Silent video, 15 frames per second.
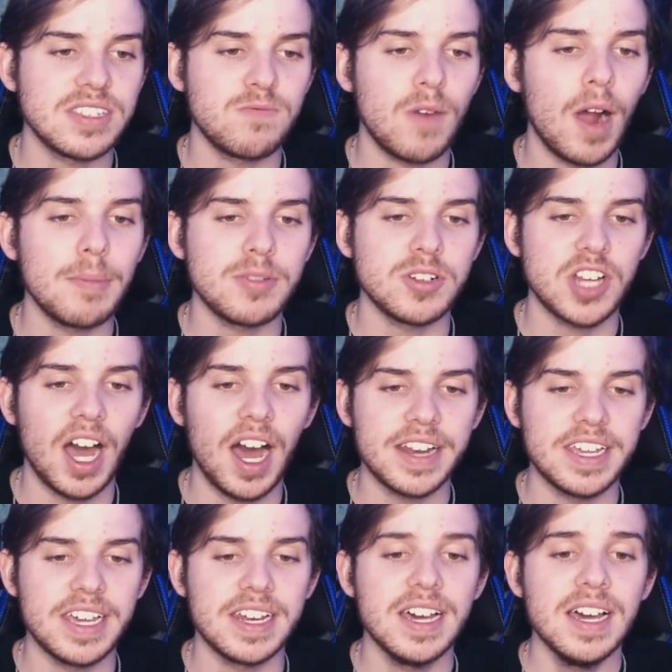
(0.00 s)
Robert
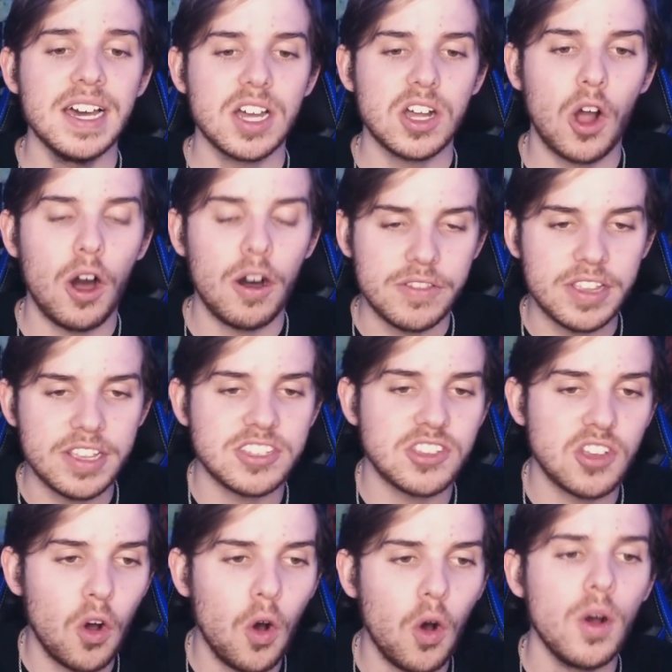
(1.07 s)
Tonyan caught the
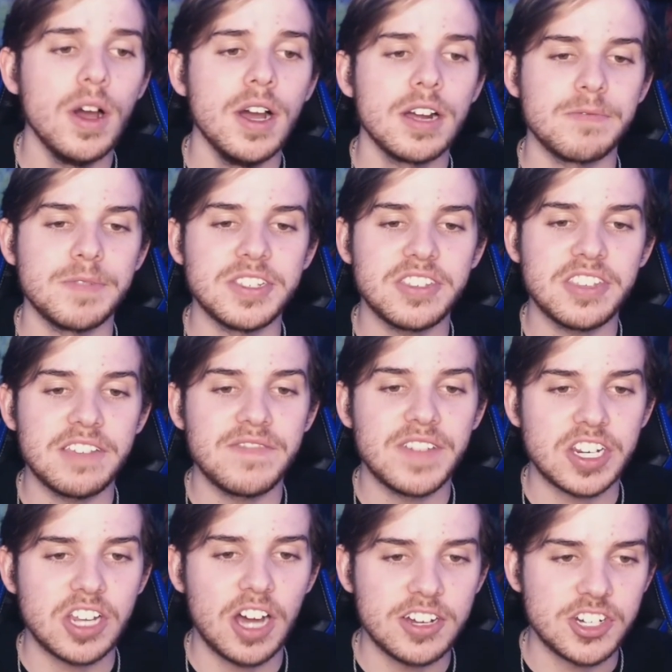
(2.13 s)
sole
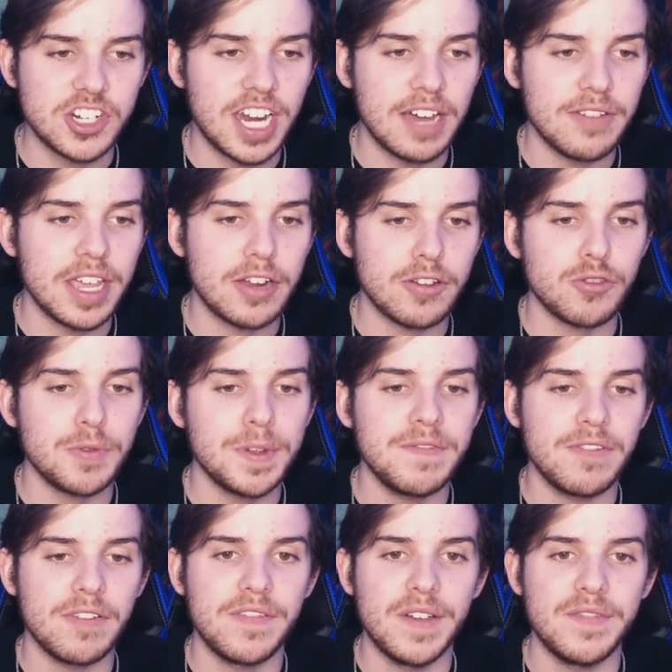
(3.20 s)
receiving touchdown there, 3
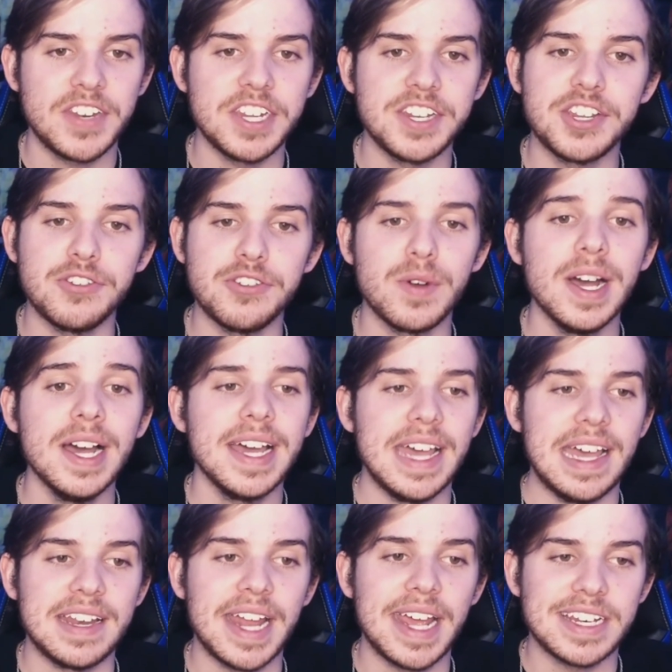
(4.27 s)
for 52
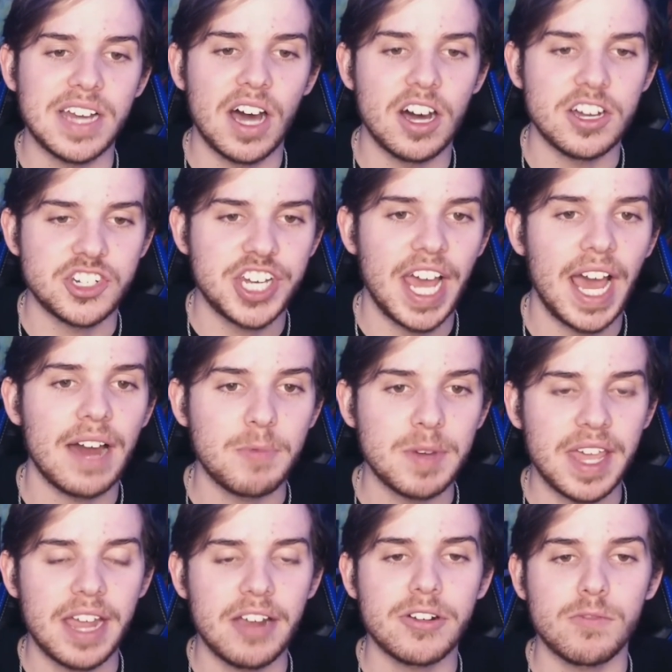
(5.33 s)
and a touchdown, with
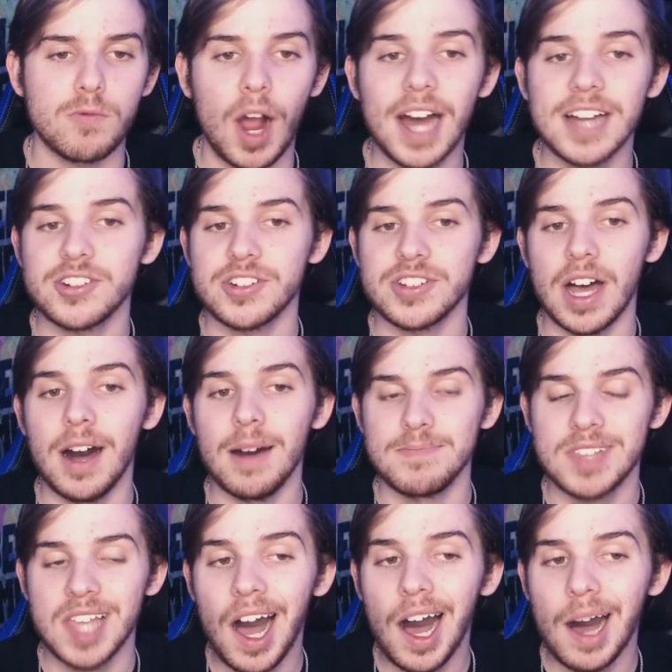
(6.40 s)
Aaron Rodgers up
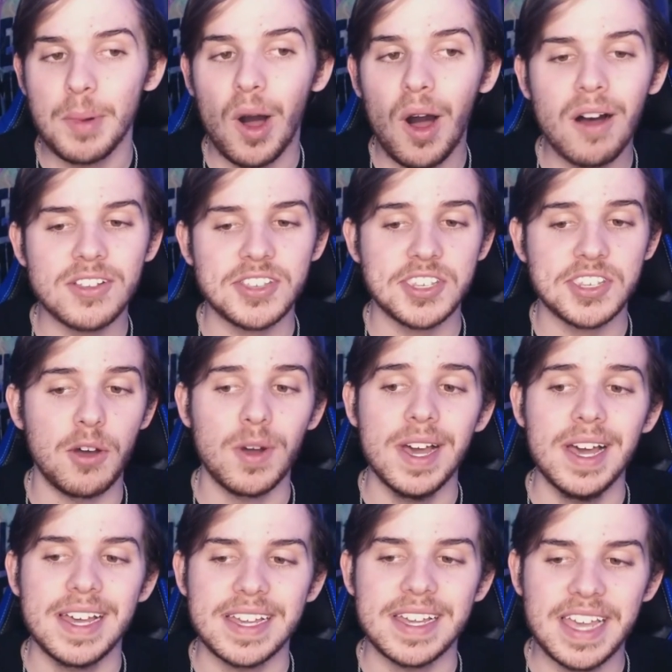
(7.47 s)
top also
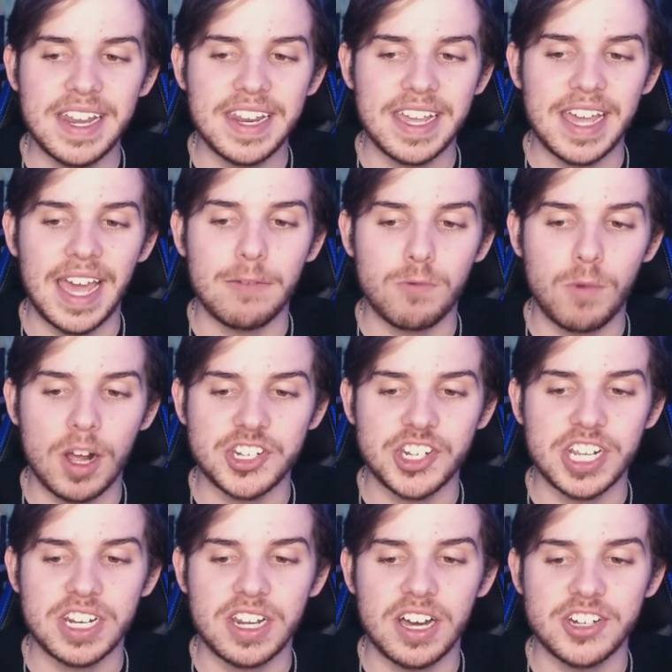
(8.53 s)
getting a
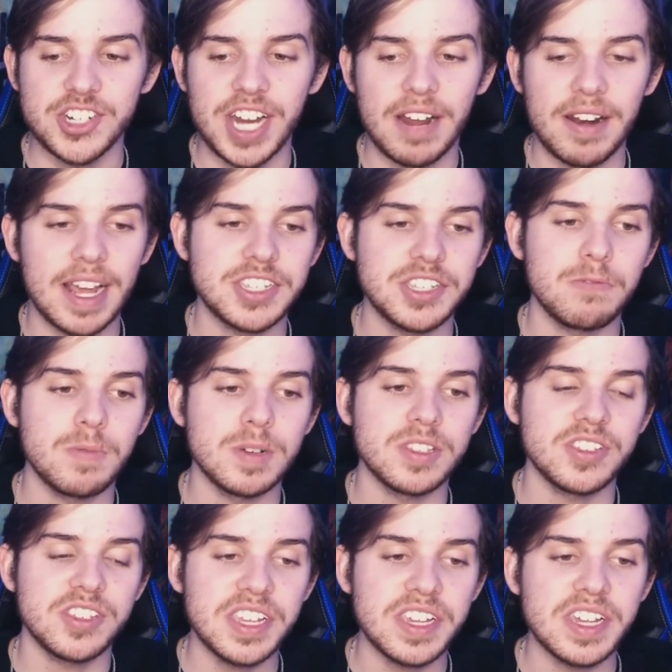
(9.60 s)
rushing touchdown, as you would
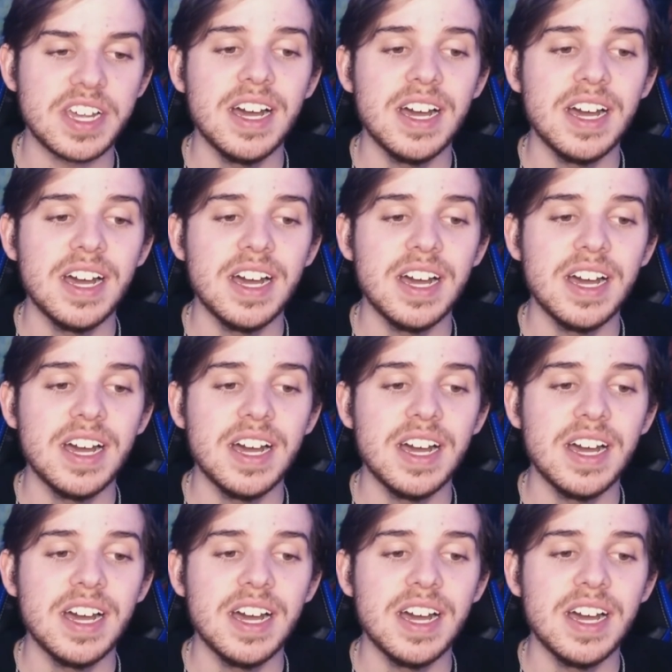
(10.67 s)
see